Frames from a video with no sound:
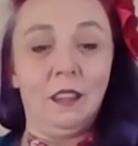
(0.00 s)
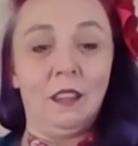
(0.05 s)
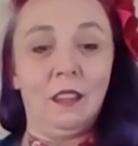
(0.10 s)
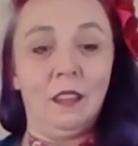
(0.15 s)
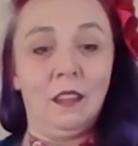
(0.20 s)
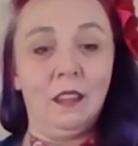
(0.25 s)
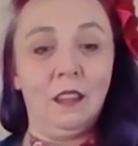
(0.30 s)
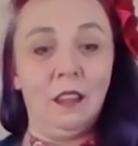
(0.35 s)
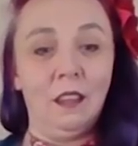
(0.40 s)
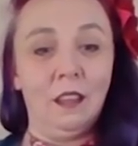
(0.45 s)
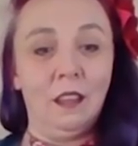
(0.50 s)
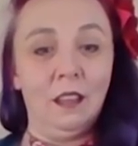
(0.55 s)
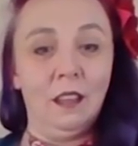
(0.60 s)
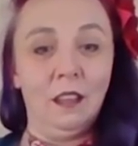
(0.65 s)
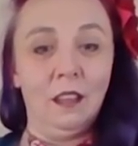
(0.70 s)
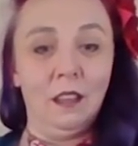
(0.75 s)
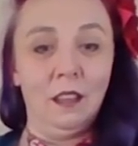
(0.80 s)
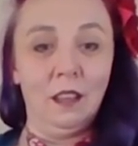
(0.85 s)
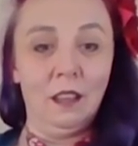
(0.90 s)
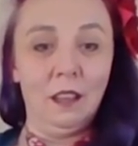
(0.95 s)

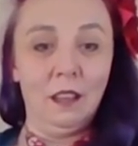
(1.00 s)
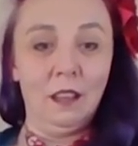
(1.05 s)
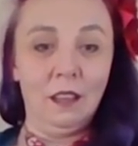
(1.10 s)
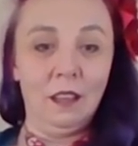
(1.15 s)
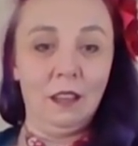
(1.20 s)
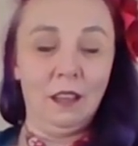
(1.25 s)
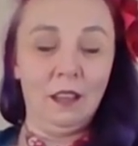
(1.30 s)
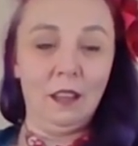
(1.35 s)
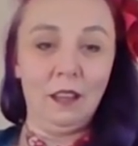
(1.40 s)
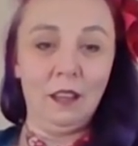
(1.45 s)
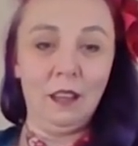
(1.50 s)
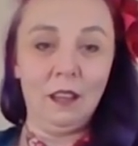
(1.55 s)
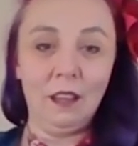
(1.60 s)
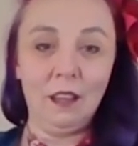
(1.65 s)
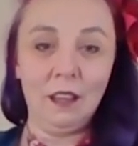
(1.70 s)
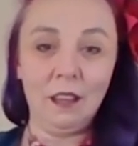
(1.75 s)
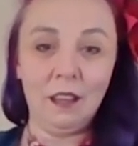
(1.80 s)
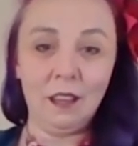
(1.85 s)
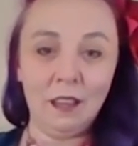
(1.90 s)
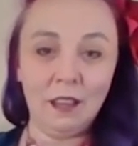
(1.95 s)

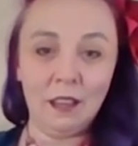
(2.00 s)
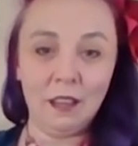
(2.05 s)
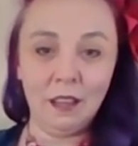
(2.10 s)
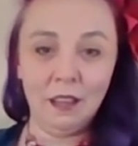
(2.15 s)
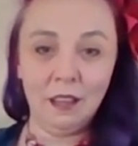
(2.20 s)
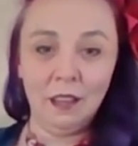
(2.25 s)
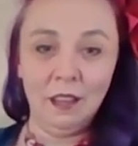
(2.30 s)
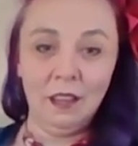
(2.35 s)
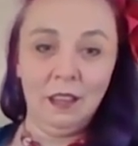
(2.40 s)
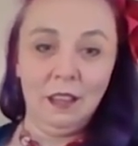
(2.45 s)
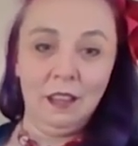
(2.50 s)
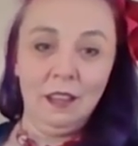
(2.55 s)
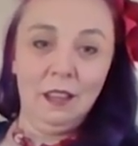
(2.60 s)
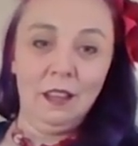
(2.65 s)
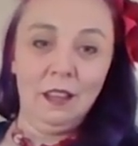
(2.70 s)
(silent)